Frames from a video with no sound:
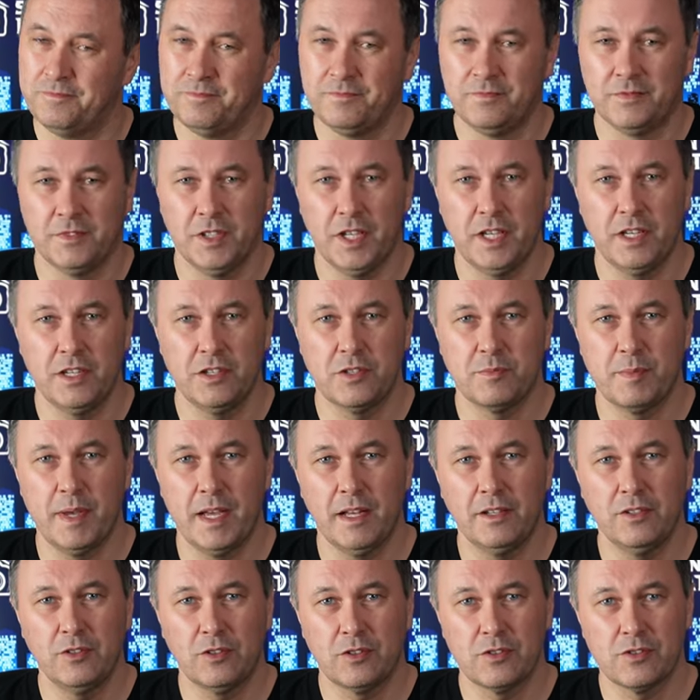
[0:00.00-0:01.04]
ladies'
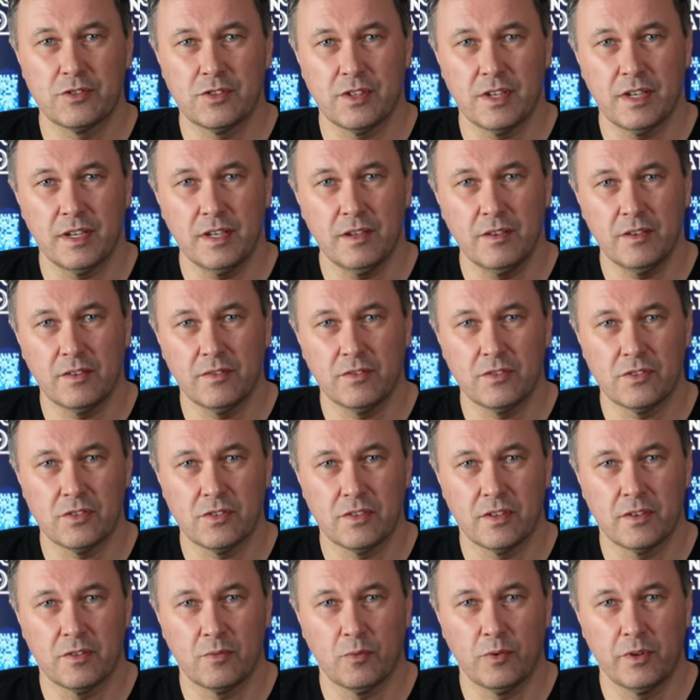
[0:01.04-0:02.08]
man, you could say, in
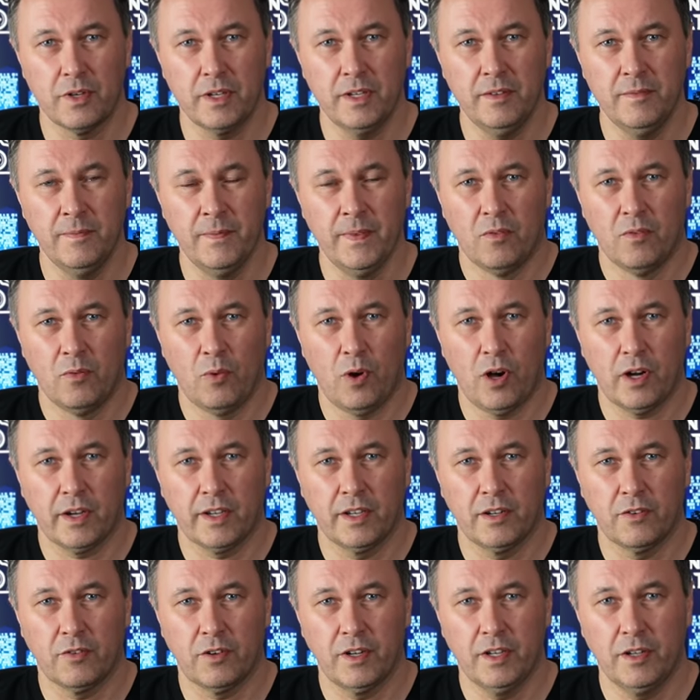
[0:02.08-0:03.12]
a way. Walk
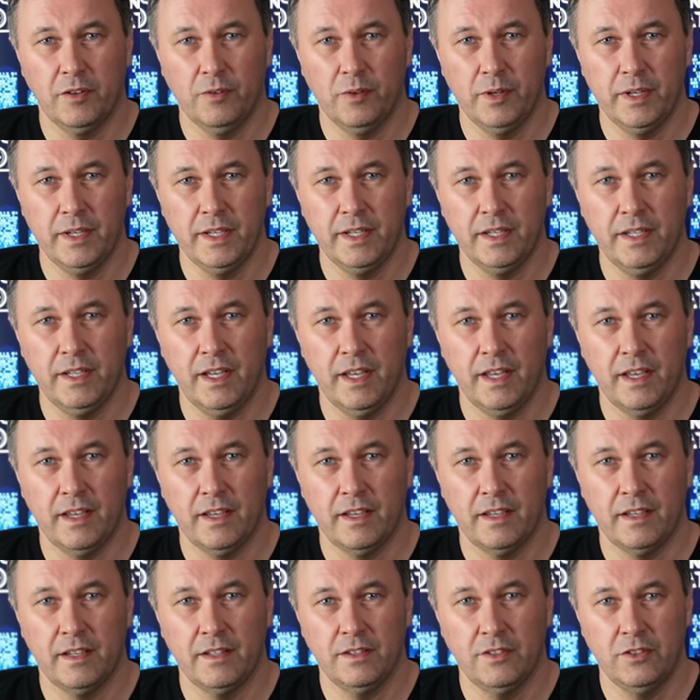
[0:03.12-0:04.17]
in right away
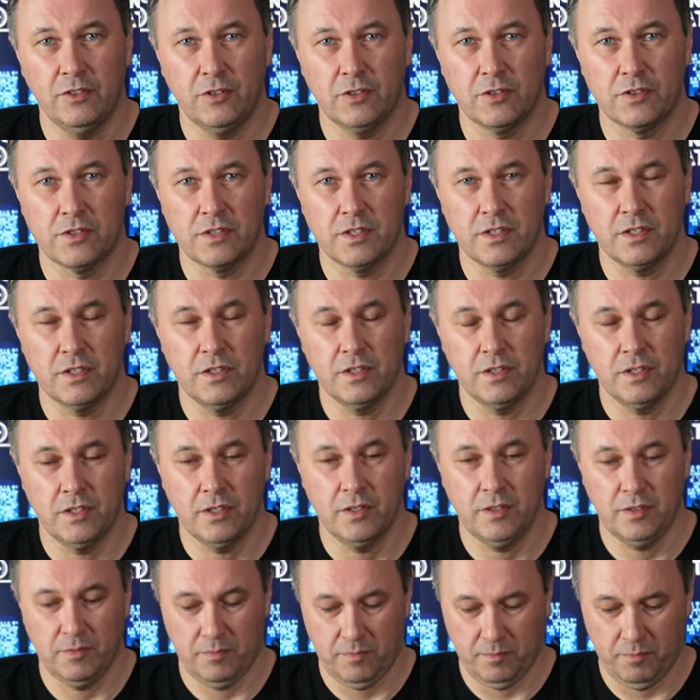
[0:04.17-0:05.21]
and you can
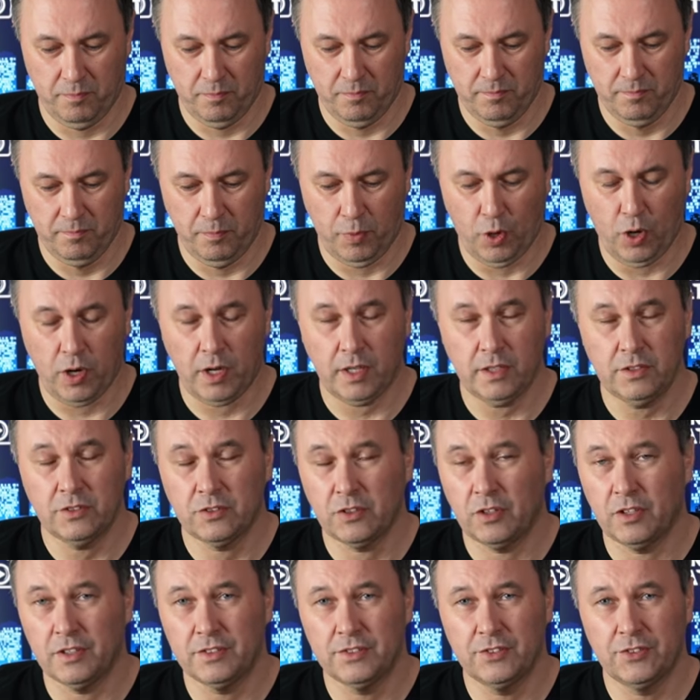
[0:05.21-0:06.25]
see pot
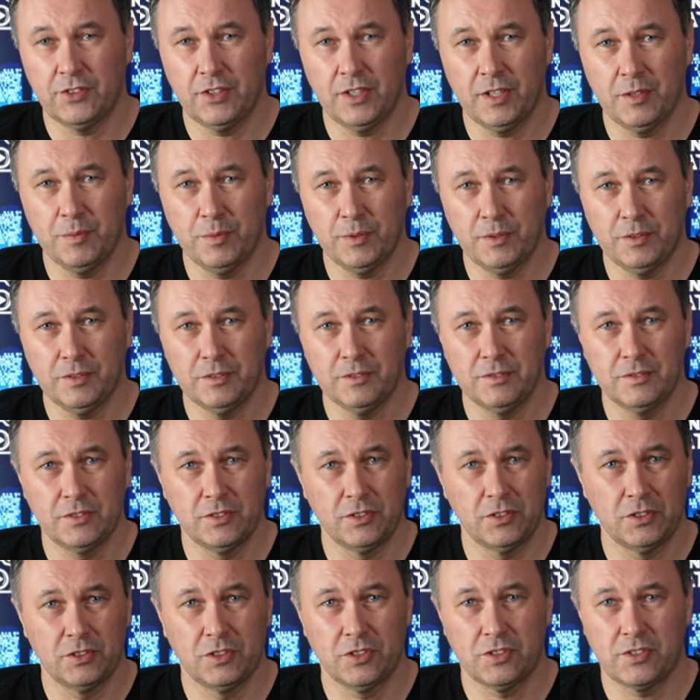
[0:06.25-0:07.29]
on the table
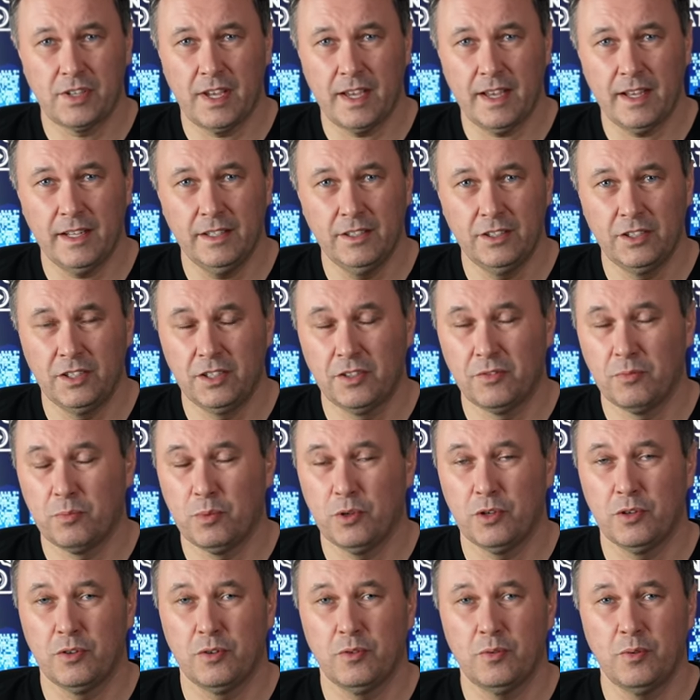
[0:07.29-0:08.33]
he just had. He didn't even
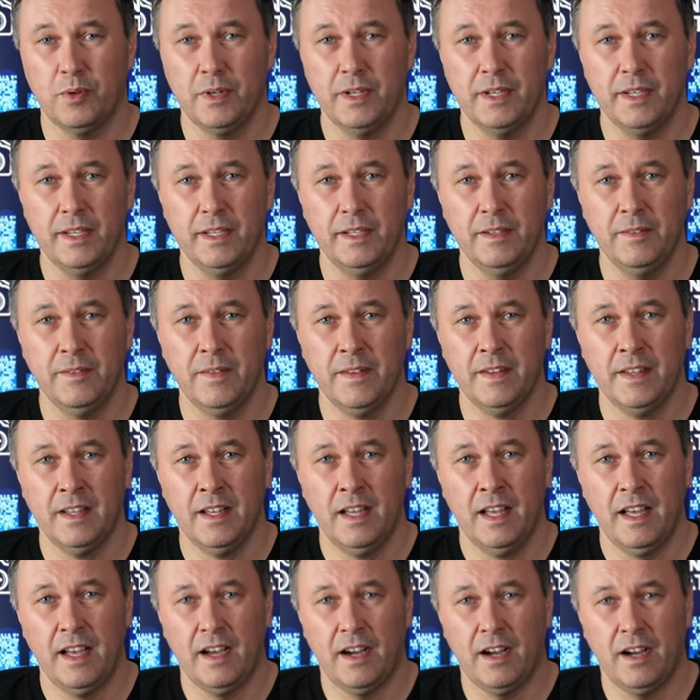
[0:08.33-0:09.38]
put it away.
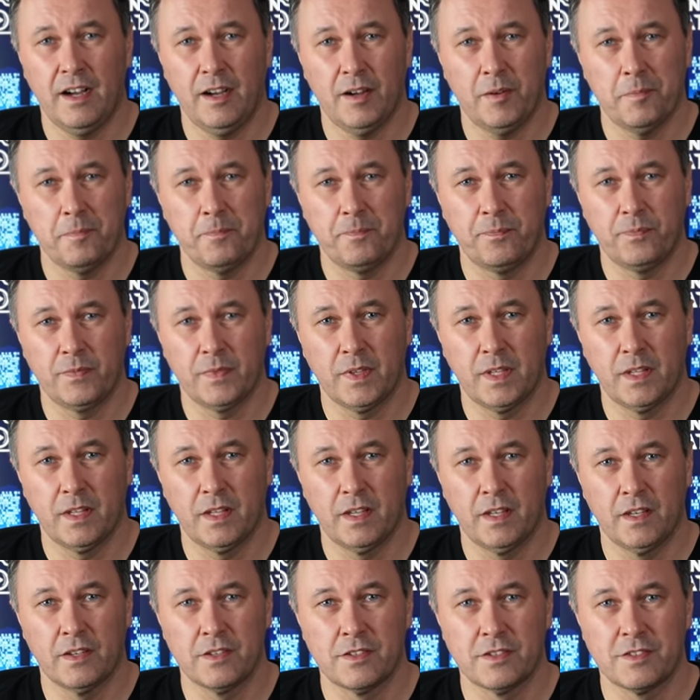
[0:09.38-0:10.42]
Um,
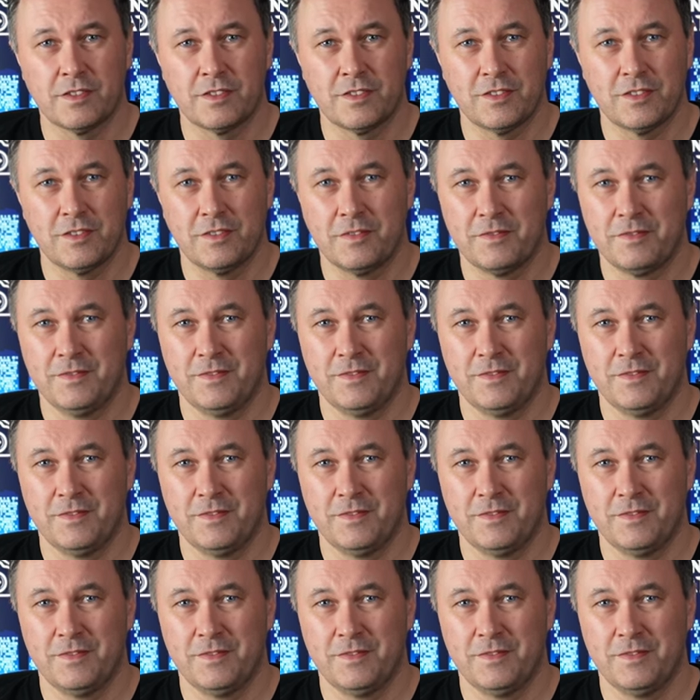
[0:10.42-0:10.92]
his,